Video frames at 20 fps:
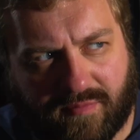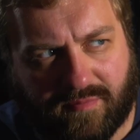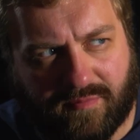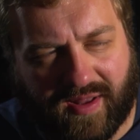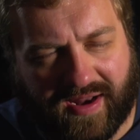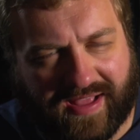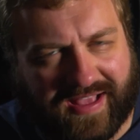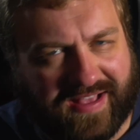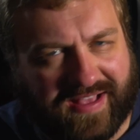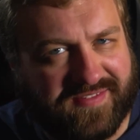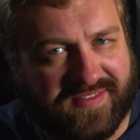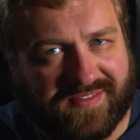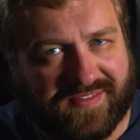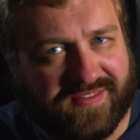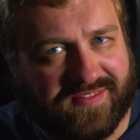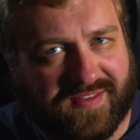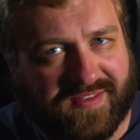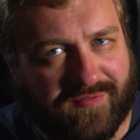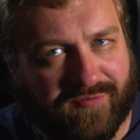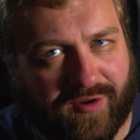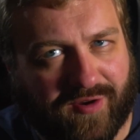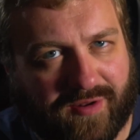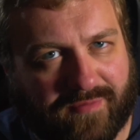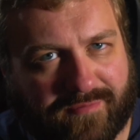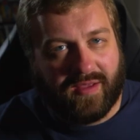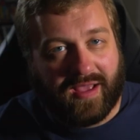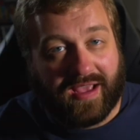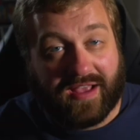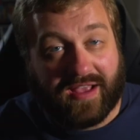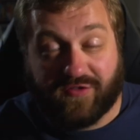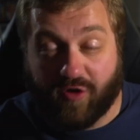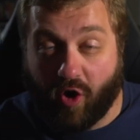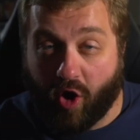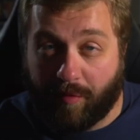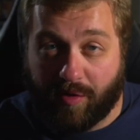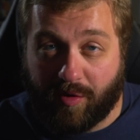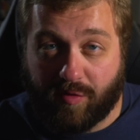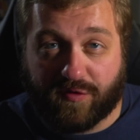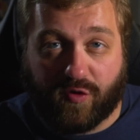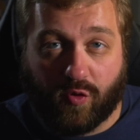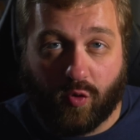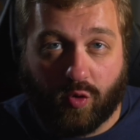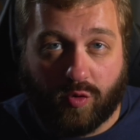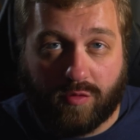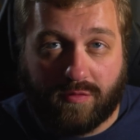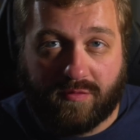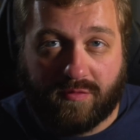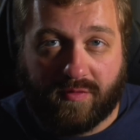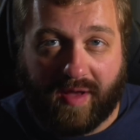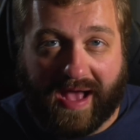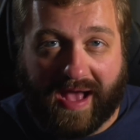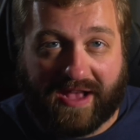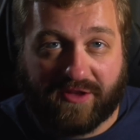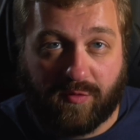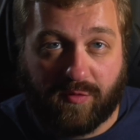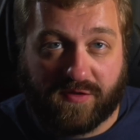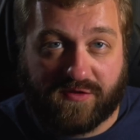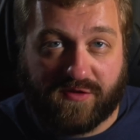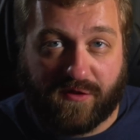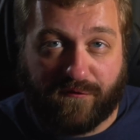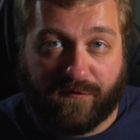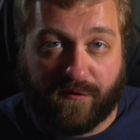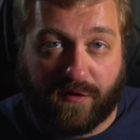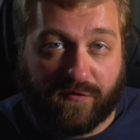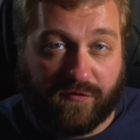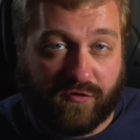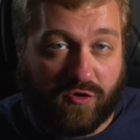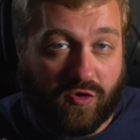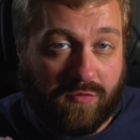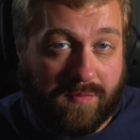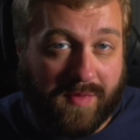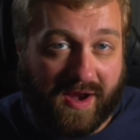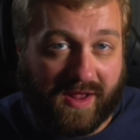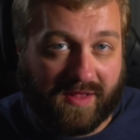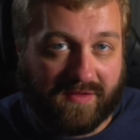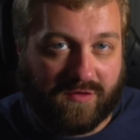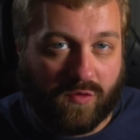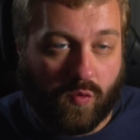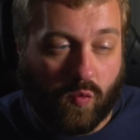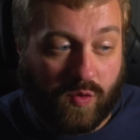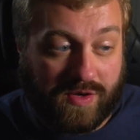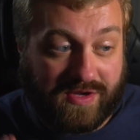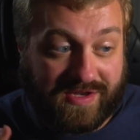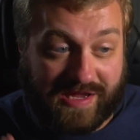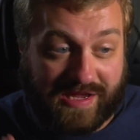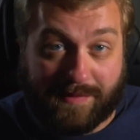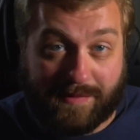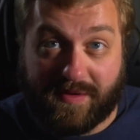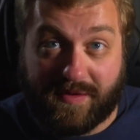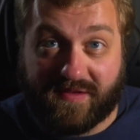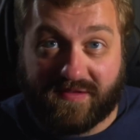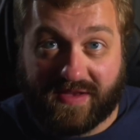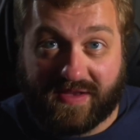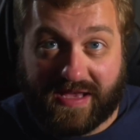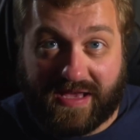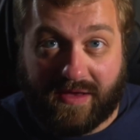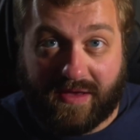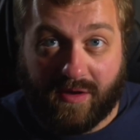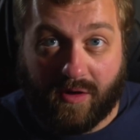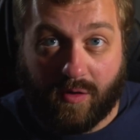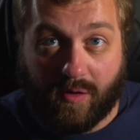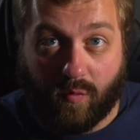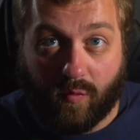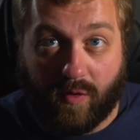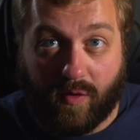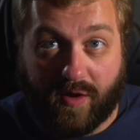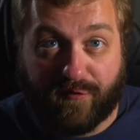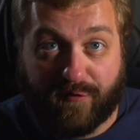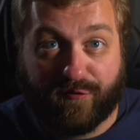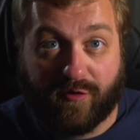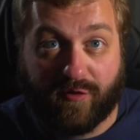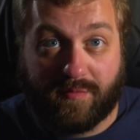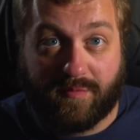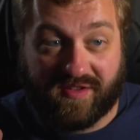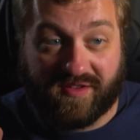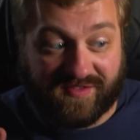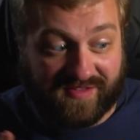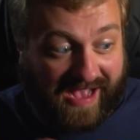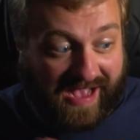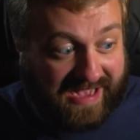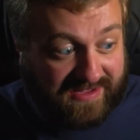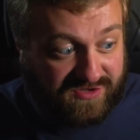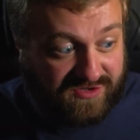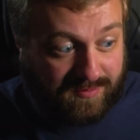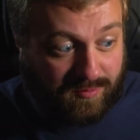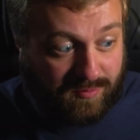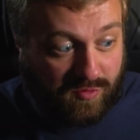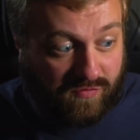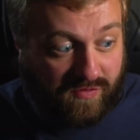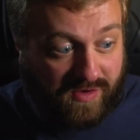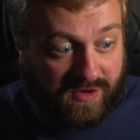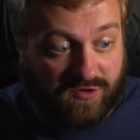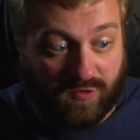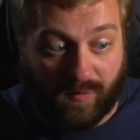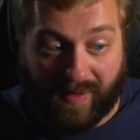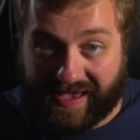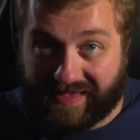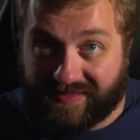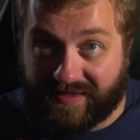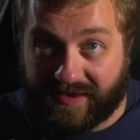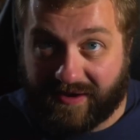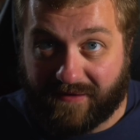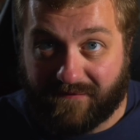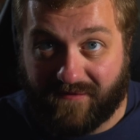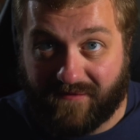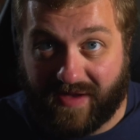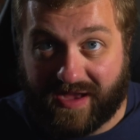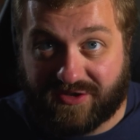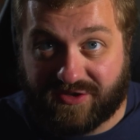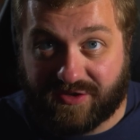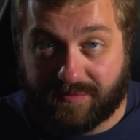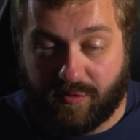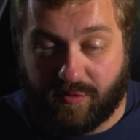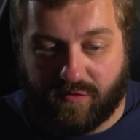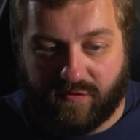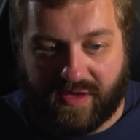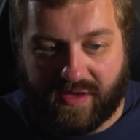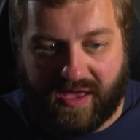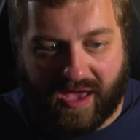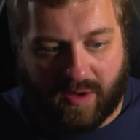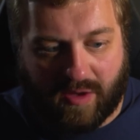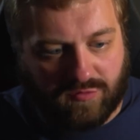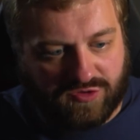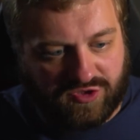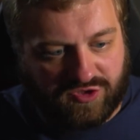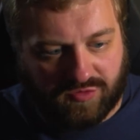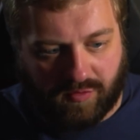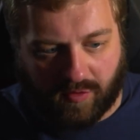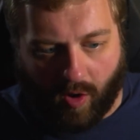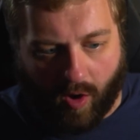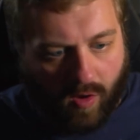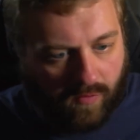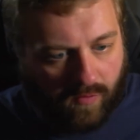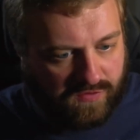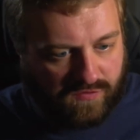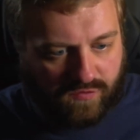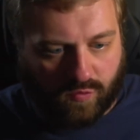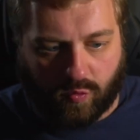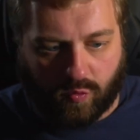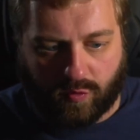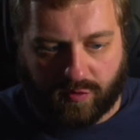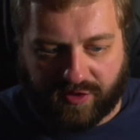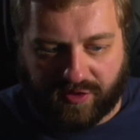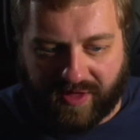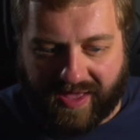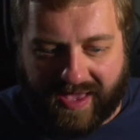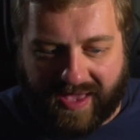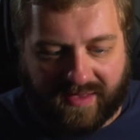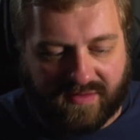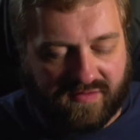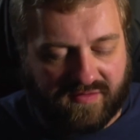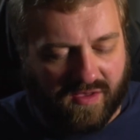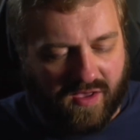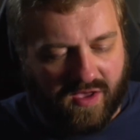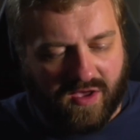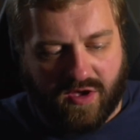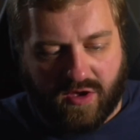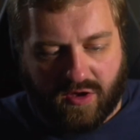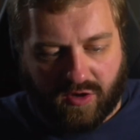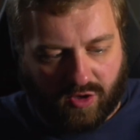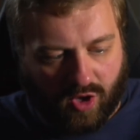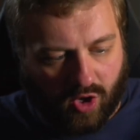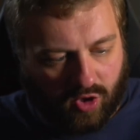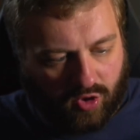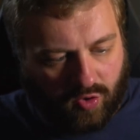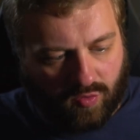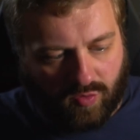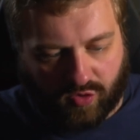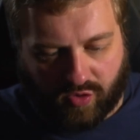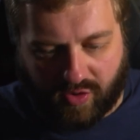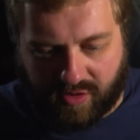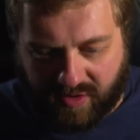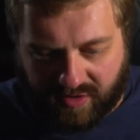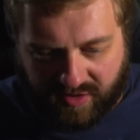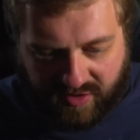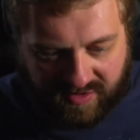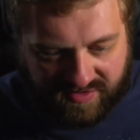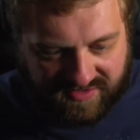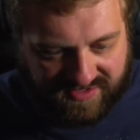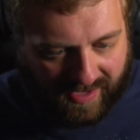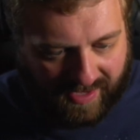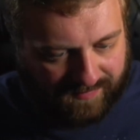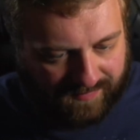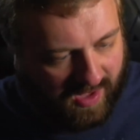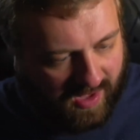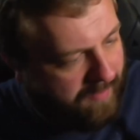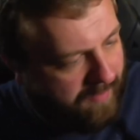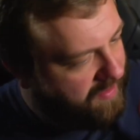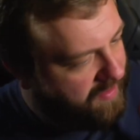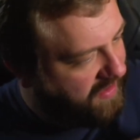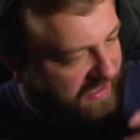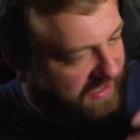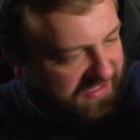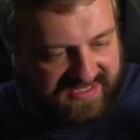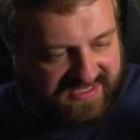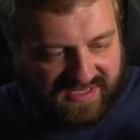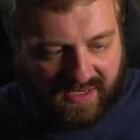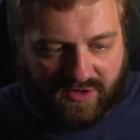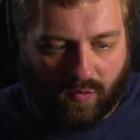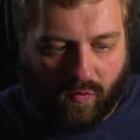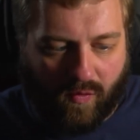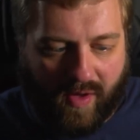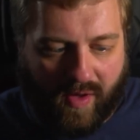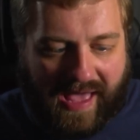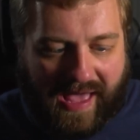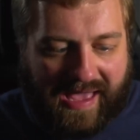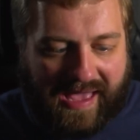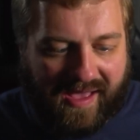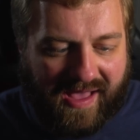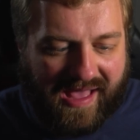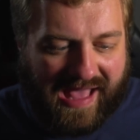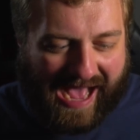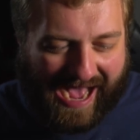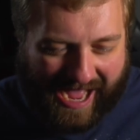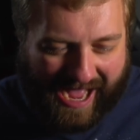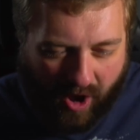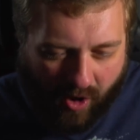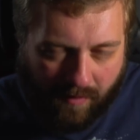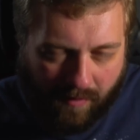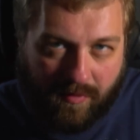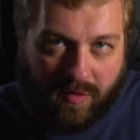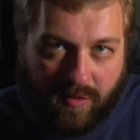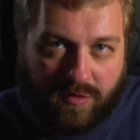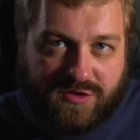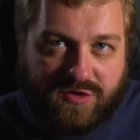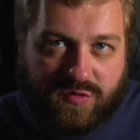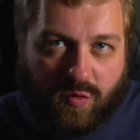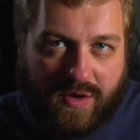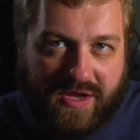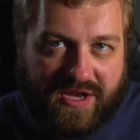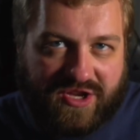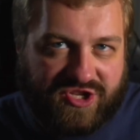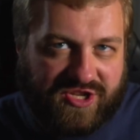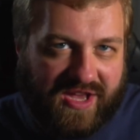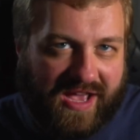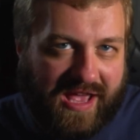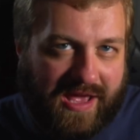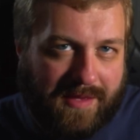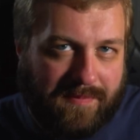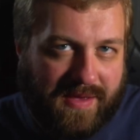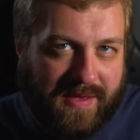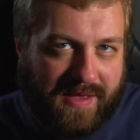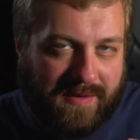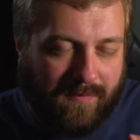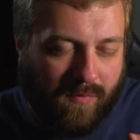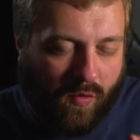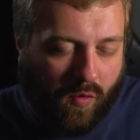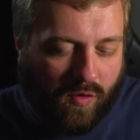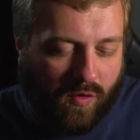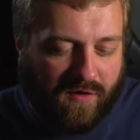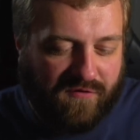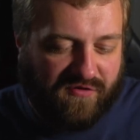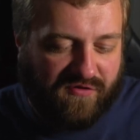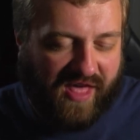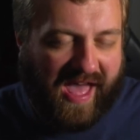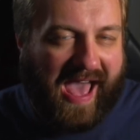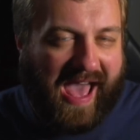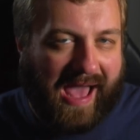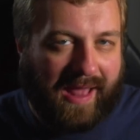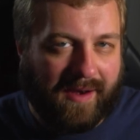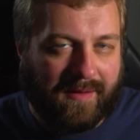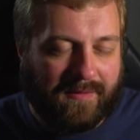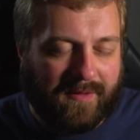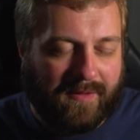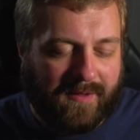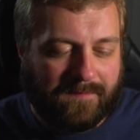But I guess this is different. His army was cool, as was the first few minutes when DBZ went from disaster movie to alien invasion movie and was doing all these cool things. Goku and Krillin couldn't stop the comet and got sucked away. I almost wish it had been more of that.